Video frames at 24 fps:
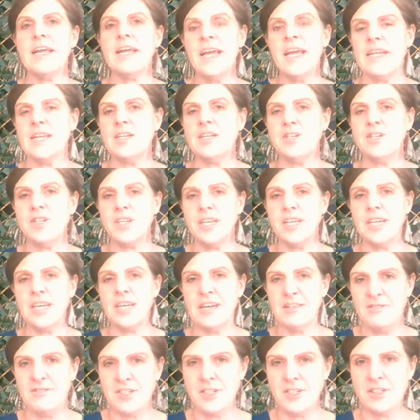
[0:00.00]
energy
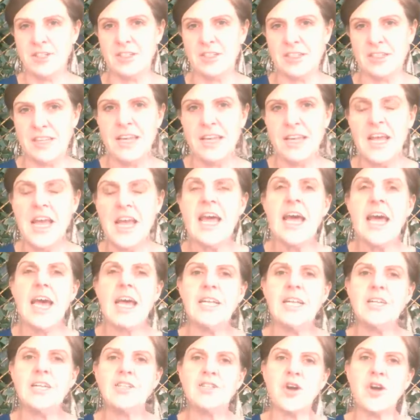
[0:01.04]
efficiency.
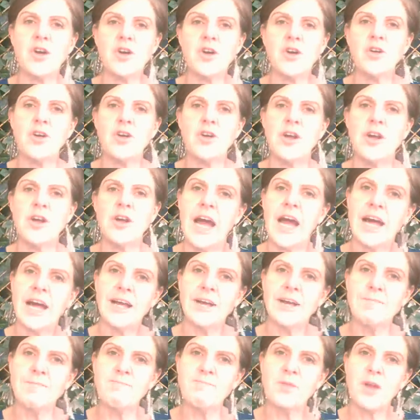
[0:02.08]
And so
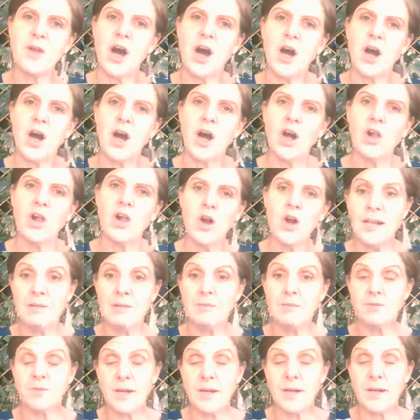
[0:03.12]
I'll open it
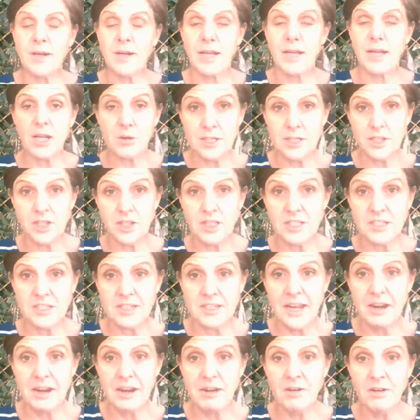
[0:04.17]
up to any questions
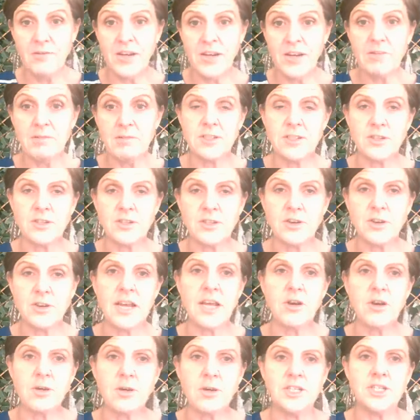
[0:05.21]
now. If anyone's got any
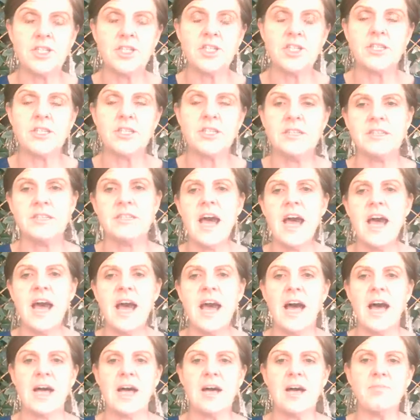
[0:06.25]
questions,
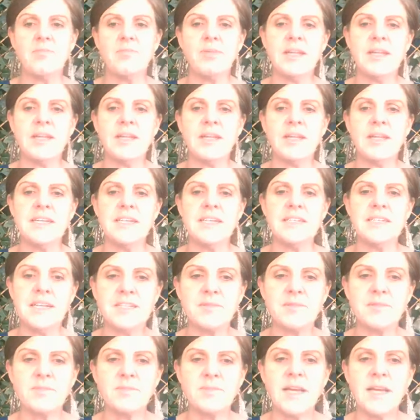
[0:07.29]
please ask
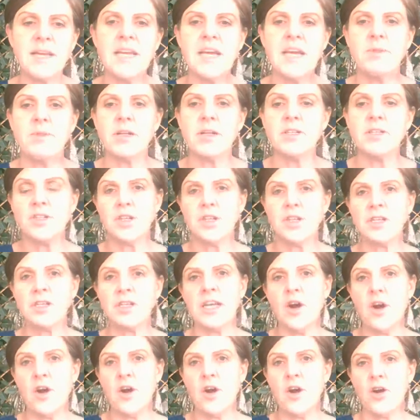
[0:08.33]
me. But I
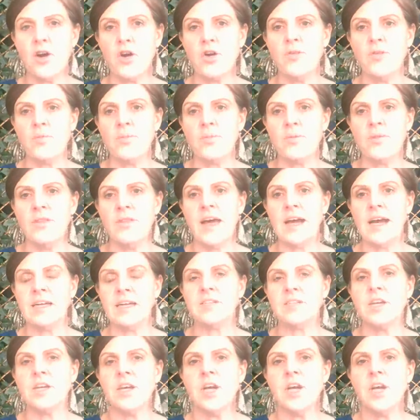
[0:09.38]
certainly hope that
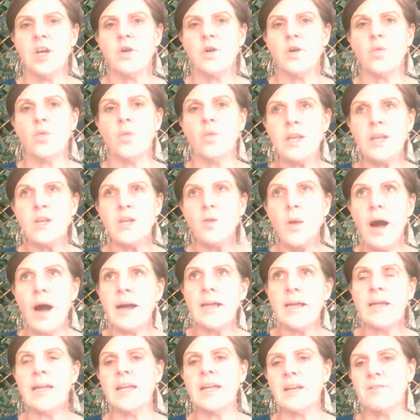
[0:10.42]
when you are
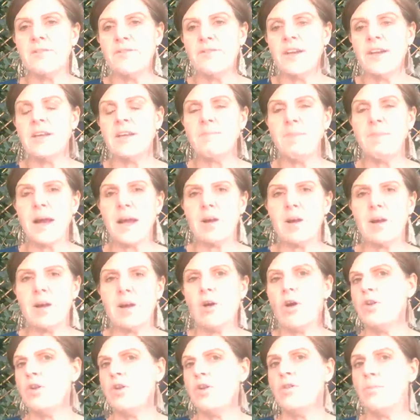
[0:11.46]
getting feedback on
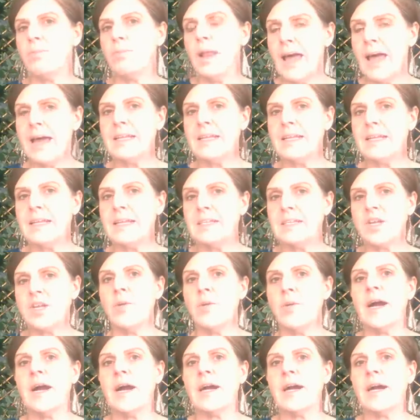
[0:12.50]
your plans, that
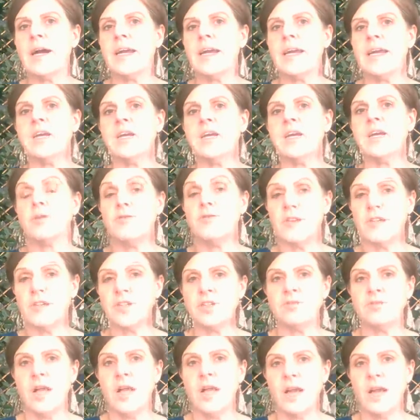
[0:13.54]
you are getting a
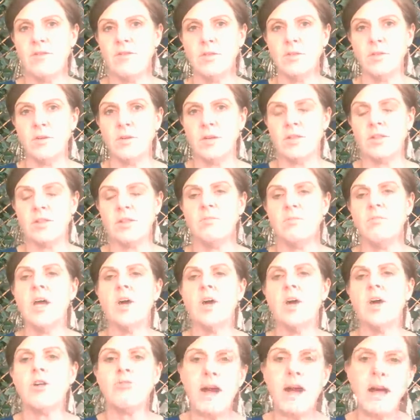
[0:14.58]
professional have a look at them,
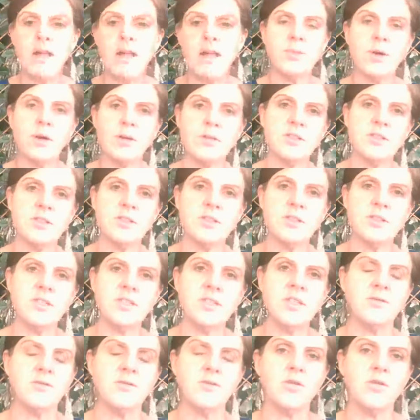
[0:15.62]
rather than posting your
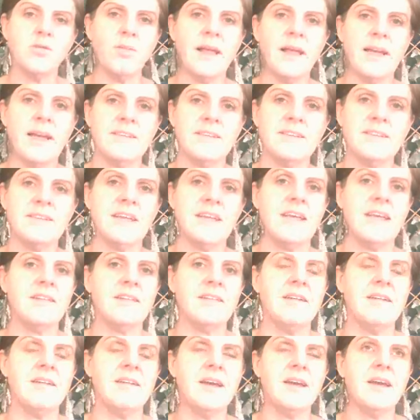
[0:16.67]
floor plans
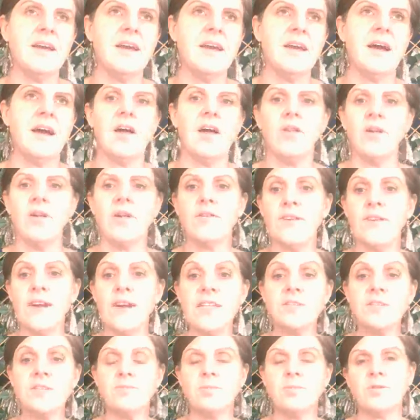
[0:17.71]
in a lot of
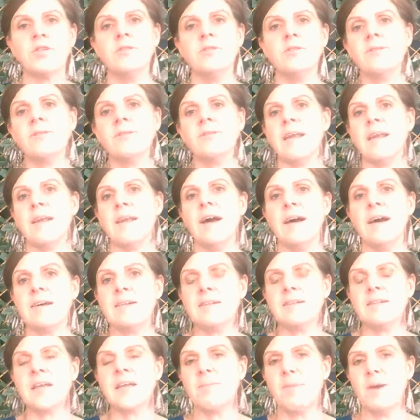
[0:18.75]
Facebook groups and
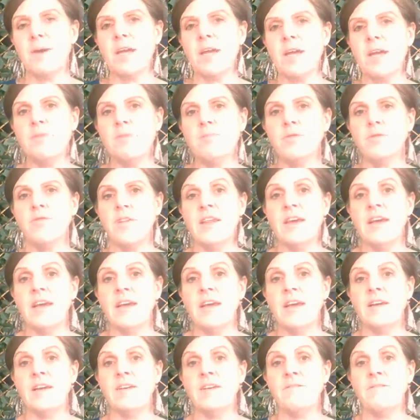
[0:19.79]
asking people for
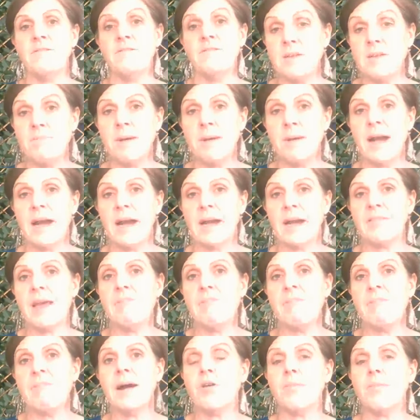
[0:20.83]
their feedback. They
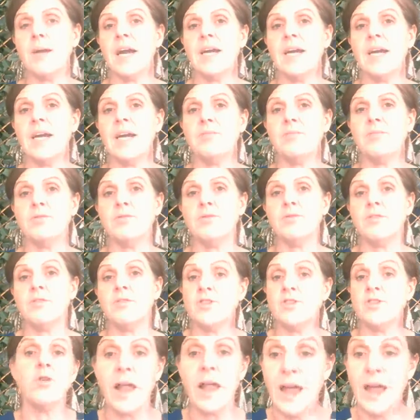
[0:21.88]
might not be able,
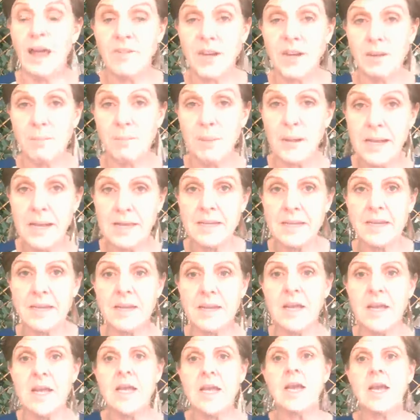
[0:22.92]
sure, they'll have an opinion,
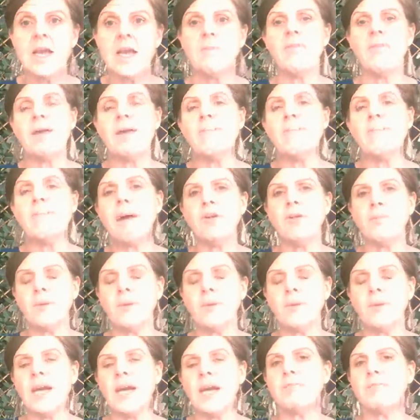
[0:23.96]
but they may not
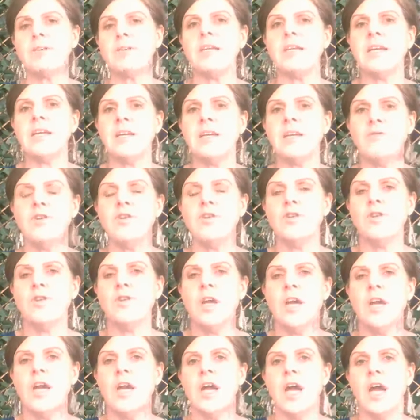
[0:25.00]
be able to give you
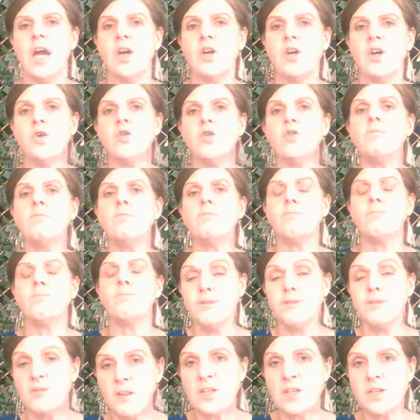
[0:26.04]
a good
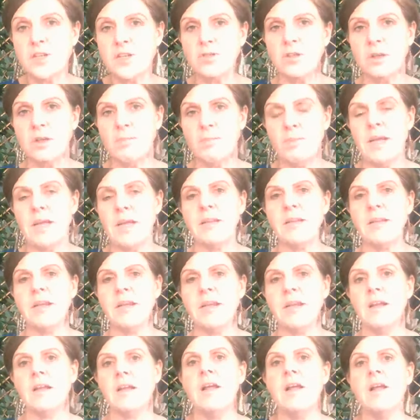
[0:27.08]
professional
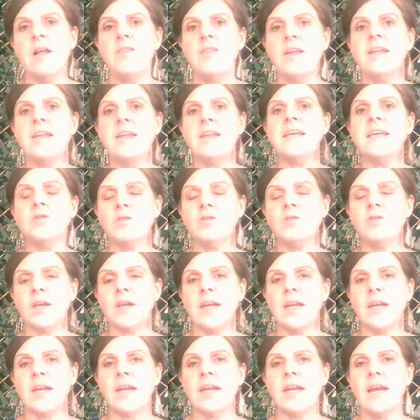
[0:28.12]
opinion that is
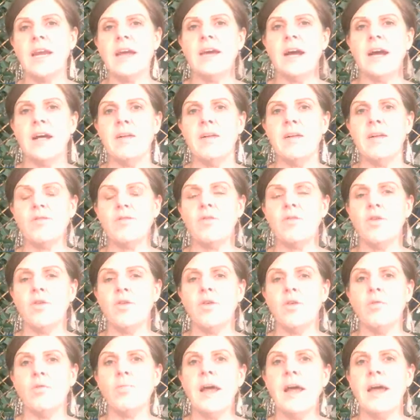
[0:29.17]
looking at the floor
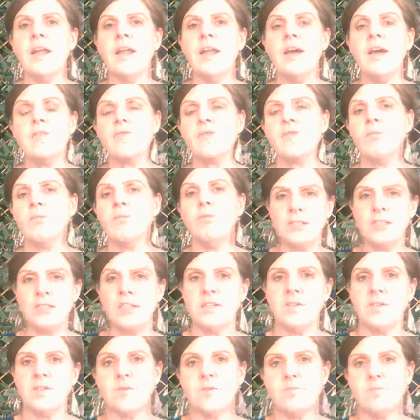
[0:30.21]
plan from lots of
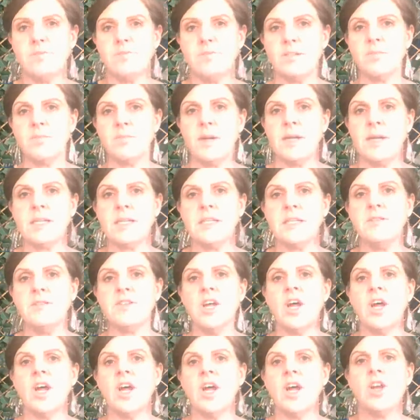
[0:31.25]
different perspectives,
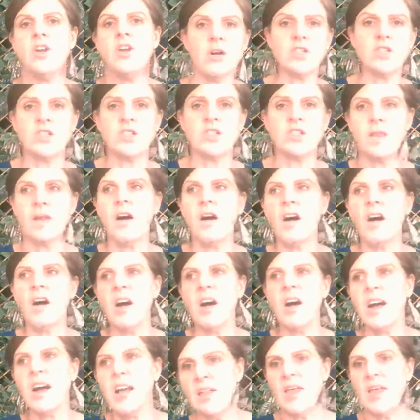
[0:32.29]
not just whether, oh
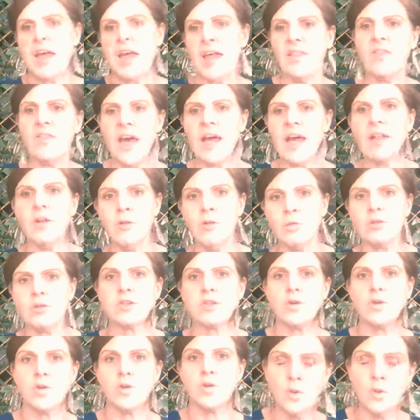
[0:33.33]
yeah, that looks
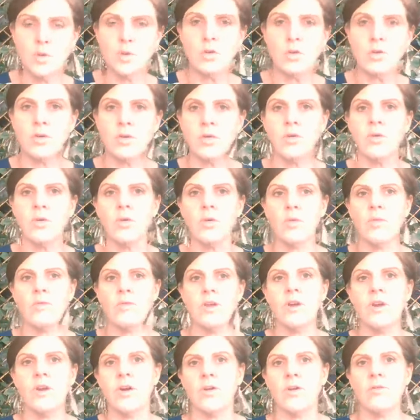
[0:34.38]
good, or,
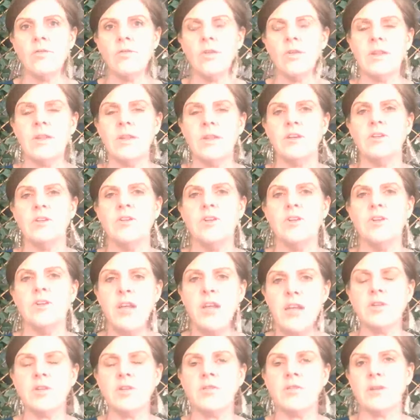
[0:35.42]
you know, you need to
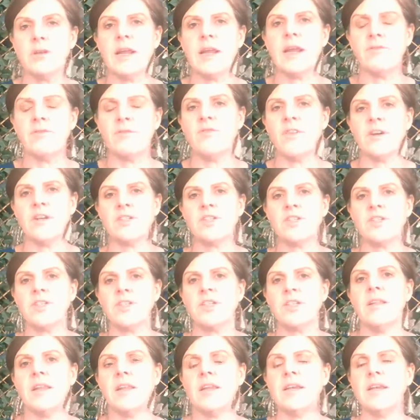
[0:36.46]
look at it from a
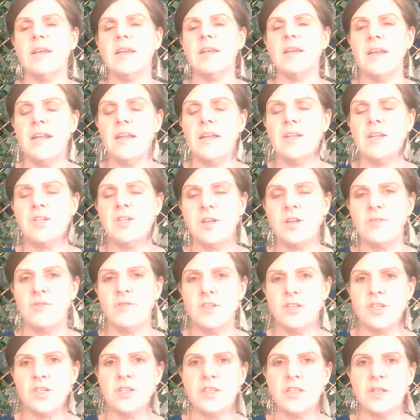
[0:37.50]
functionality and an energy
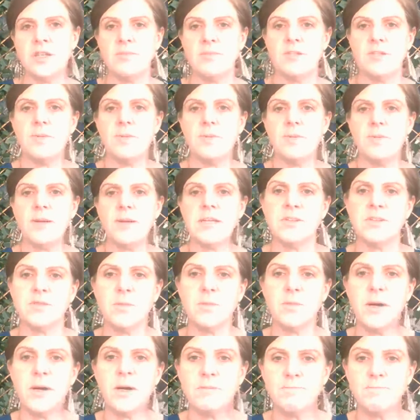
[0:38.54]
efficiency perspective as
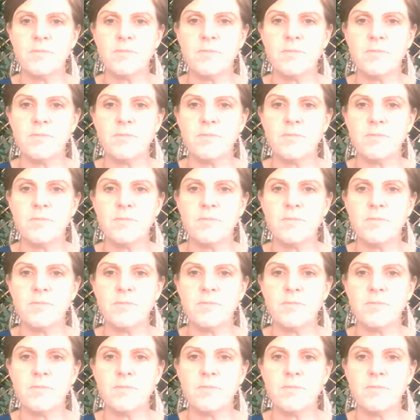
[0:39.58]
well.